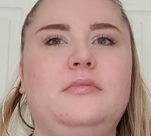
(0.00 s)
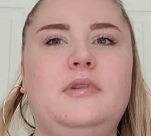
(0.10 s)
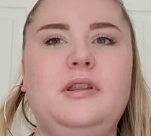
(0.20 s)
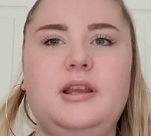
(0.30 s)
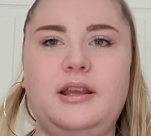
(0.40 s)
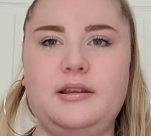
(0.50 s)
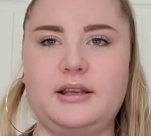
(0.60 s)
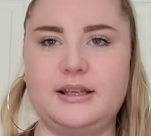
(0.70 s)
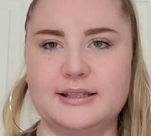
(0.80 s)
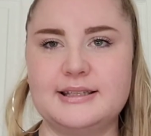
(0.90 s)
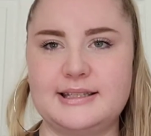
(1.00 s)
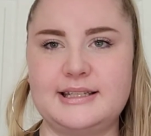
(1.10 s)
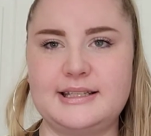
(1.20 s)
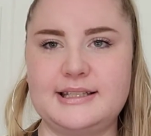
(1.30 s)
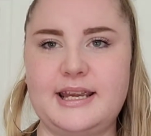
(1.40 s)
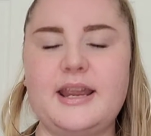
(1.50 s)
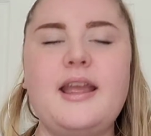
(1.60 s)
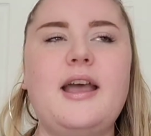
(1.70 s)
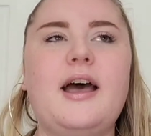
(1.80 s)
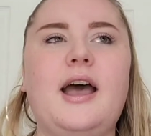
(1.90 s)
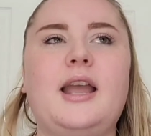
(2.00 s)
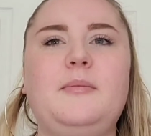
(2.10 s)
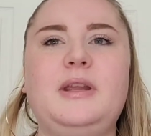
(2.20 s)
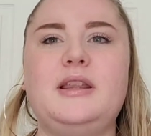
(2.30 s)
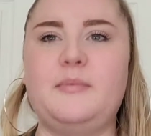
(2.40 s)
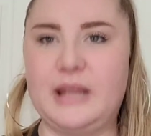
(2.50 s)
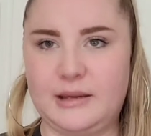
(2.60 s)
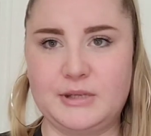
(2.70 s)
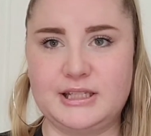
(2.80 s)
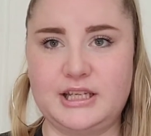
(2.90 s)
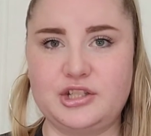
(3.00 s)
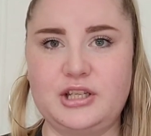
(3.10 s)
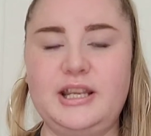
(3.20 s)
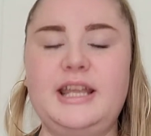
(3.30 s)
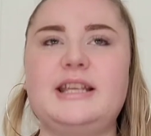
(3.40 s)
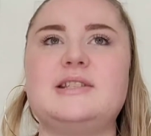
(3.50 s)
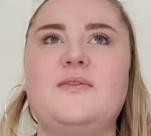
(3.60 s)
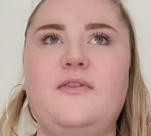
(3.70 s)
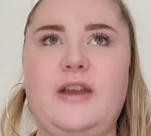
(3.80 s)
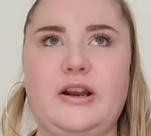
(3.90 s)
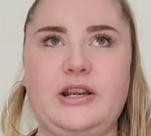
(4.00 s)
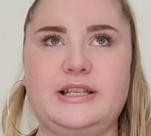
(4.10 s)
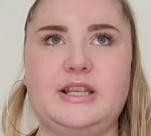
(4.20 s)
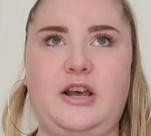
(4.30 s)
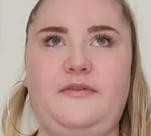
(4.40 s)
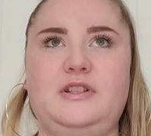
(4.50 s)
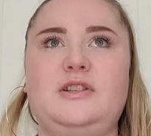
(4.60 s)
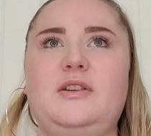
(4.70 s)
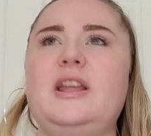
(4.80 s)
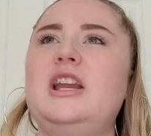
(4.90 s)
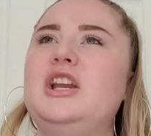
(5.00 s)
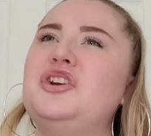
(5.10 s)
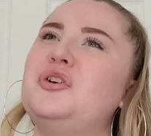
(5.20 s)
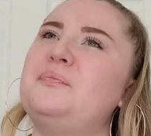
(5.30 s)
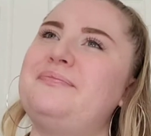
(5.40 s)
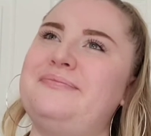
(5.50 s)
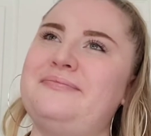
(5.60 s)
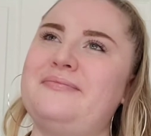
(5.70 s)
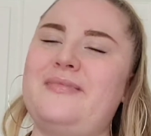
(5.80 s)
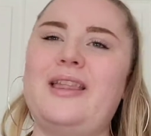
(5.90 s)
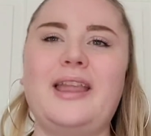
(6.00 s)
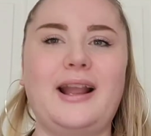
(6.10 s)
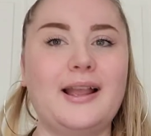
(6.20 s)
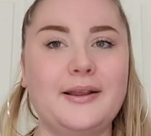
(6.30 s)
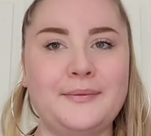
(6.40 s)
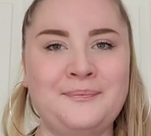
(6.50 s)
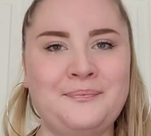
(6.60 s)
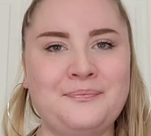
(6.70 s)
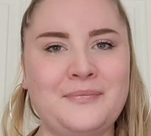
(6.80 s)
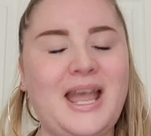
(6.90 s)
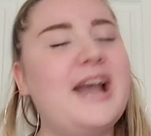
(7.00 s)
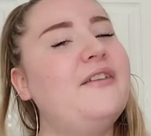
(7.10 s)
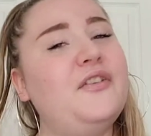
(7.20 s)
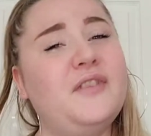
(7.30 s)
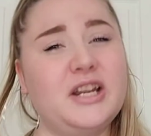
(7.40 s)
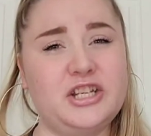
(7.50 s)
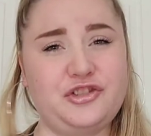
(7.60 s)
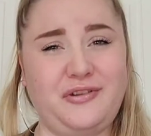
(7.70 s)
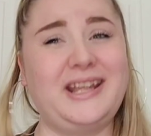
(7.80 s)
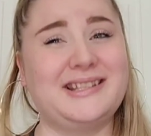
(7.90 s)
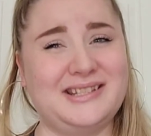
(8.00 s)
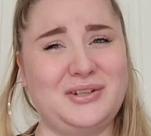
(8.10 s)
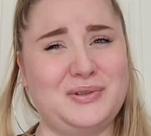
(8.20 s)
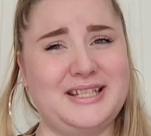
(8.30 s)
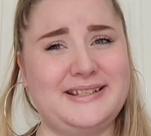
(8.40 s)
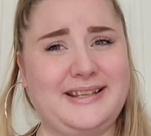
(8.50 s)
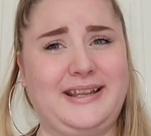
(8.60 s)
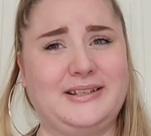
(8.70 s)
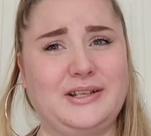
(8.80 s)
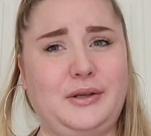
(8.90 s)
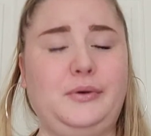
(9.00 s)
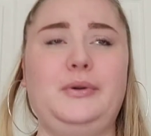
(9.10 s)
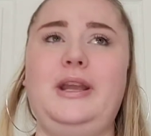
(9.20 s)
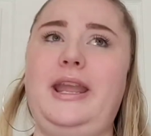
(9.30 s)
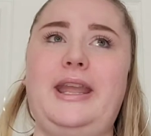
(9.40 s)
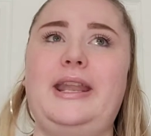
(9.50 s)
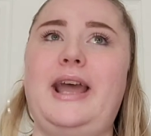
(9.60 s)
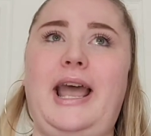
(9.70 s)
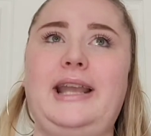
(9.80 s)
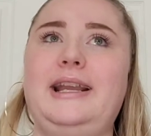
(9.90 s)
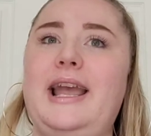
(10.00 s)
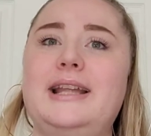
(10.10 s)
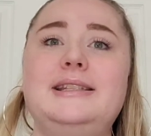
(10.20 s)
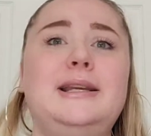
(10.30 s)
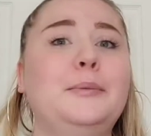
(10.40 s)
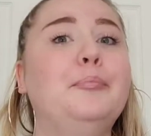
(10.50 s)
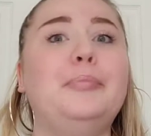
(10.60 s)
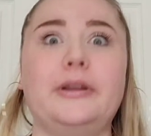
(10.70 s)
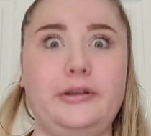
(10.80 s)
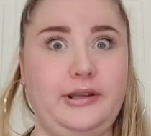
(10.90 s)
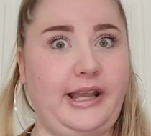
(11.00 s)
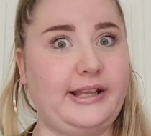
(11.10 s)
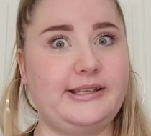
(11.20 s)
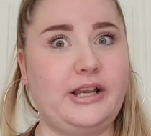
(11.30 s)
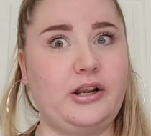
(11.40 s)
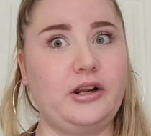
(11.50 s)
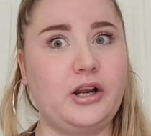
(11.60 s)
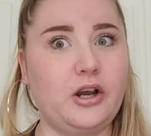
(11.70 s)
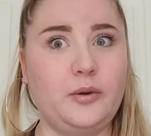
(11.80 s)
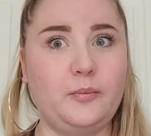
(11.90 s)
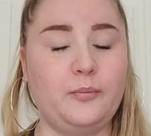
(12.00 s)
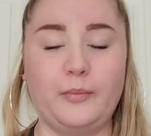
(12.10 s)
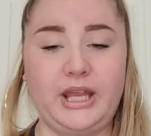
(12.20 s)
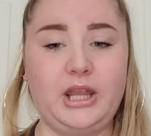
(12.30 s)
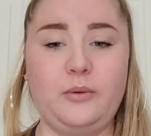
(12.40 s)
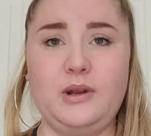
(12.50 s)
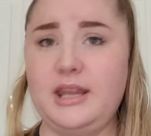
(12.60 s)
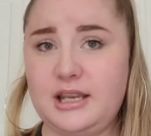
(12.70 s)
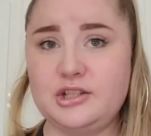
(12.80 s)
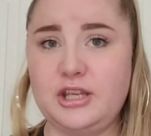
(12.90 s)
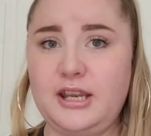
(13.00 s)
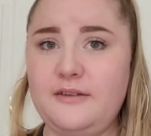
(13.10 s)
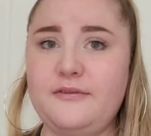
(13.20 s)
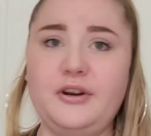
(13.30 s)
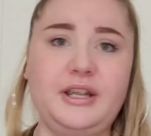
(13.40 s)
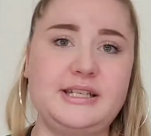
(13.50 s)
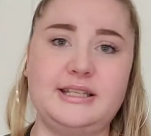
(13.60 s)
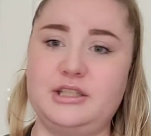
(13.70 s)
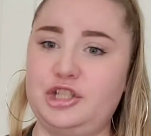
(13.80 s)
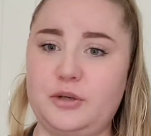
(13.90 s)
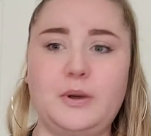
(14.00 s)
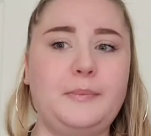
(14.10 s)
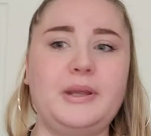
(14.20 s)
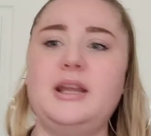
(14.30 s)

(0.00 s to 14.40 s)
the consistency. I mean the pigmentation. It is very soft. So, like, I have a very translucent skin tone, and I had to build that sucker on my lower lash line for it to show up